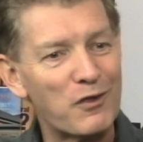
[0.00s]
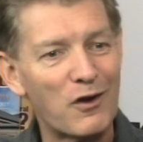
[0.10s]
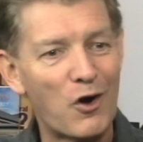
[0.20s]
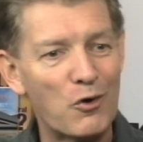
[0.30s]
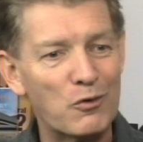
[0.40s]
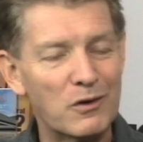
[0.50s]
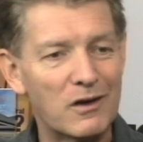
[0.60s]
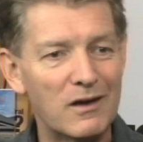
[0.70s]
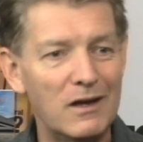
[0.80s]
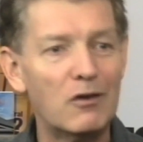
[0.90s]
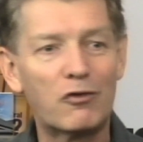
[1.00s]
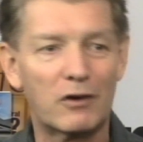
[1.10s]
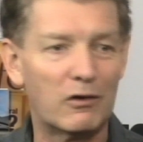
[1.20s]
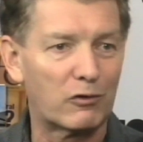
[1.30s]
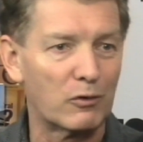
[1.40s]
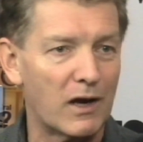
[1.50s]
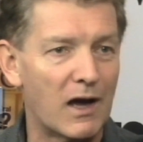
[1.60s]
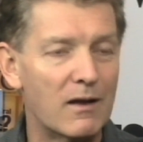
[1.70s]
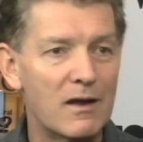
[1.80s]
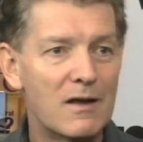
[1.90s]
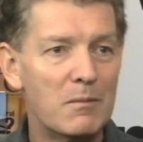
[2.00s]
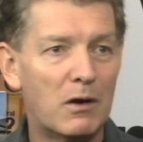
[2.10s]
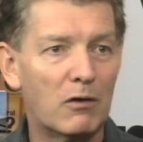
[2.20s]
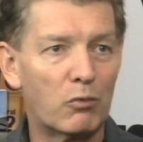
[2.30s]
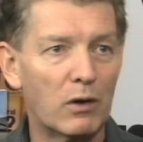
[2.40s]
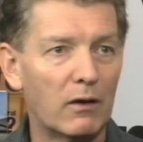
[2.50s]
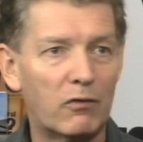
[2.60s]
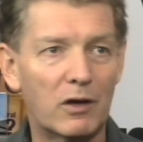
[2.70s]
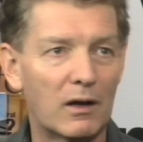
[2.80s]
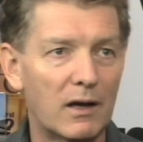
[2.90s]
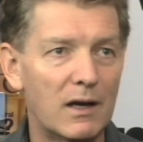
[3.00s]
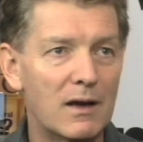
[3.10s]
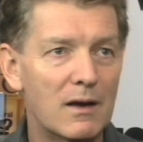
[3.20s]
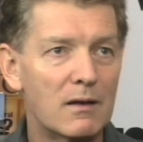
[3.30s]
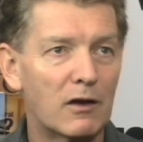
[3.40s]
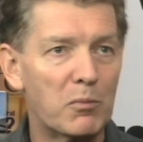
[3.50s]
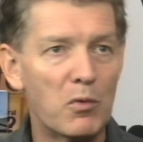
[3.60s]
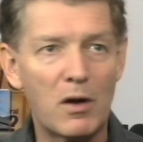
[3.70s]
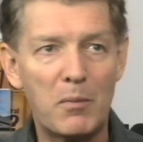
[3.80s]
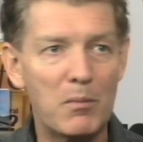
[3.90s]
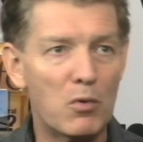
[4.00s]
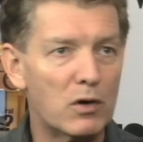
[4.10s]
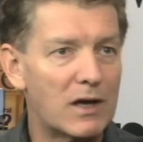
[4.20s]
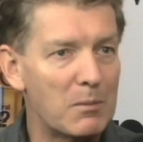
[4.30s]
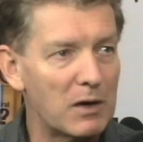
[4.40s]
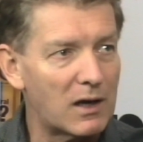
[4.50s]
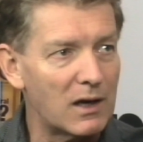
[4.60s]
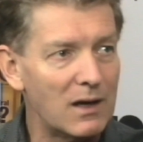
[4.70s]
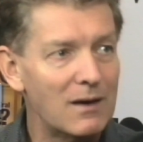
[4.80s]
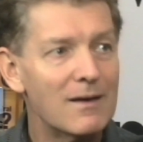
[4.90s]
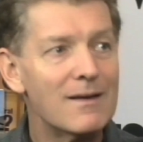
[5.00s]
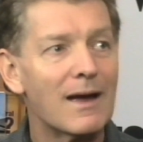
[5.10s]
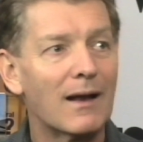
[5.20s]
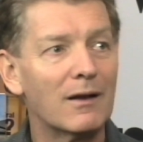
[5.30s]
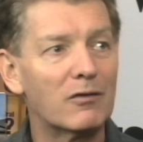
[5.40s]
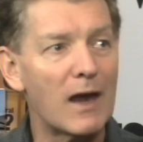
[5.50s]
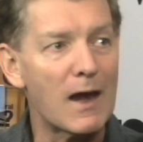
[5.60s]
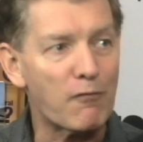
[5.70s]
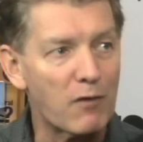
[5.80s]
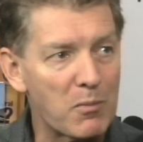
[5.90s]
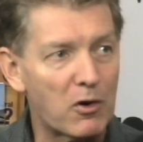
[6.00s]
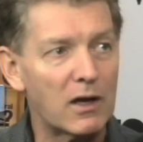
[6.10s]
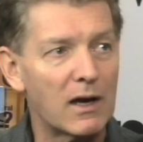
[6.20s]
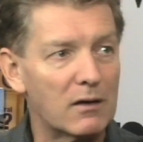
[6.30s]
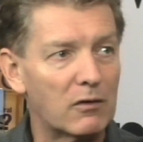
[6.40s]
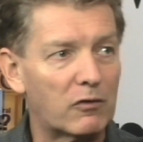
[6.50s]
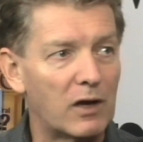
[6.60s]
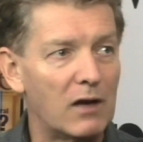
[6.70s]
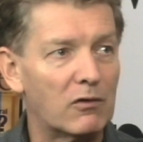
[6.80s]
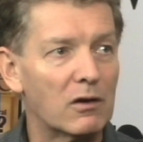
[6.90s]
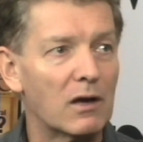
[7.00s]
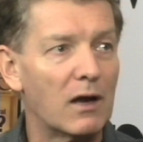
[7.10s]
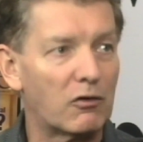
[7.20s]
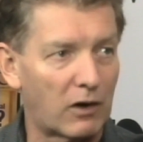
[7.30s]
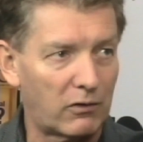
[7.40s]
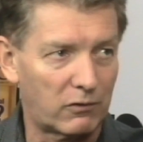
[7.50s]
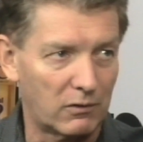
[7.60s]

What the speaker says: whole industry to sort out, because realistically that's a bit more gimmicky unless everybody understands it and trusts it.